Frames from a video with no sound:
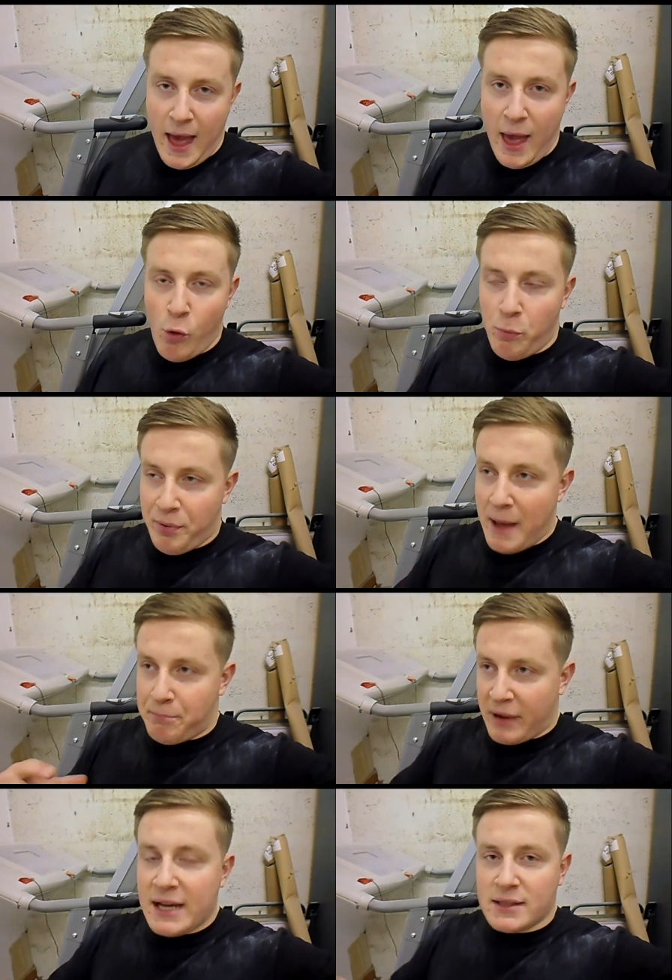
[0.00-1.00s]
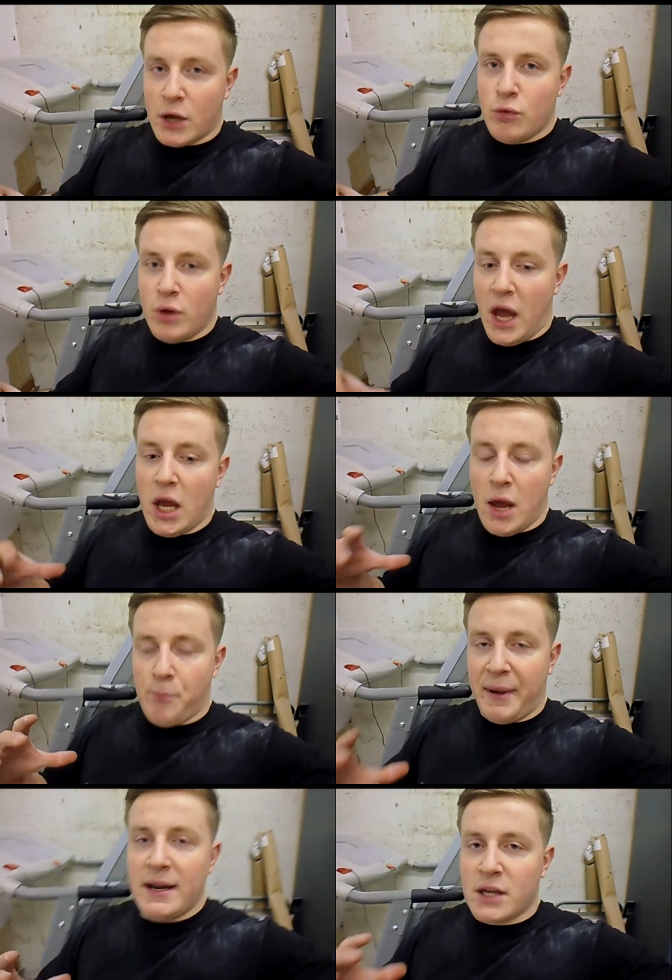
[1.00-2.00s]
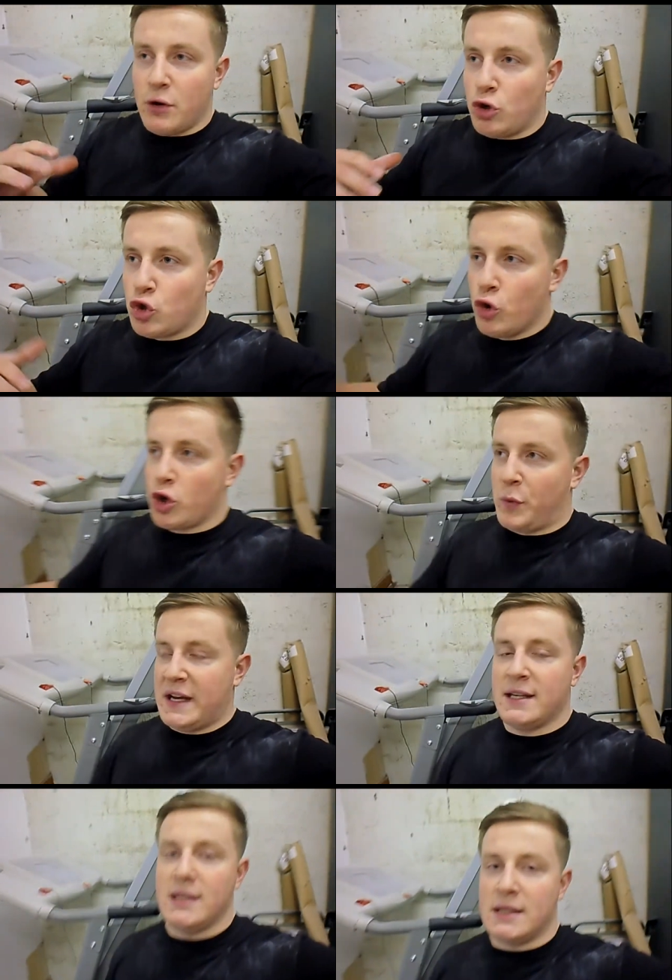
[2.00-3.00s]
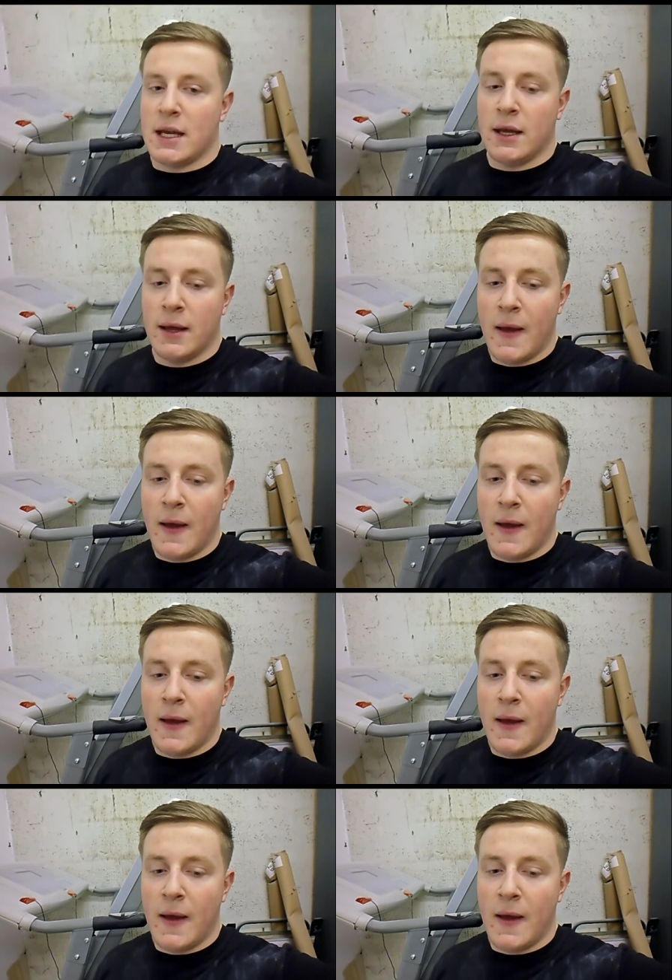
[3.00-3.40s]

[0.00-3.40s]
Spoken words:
It brings out it shows your weaknesses.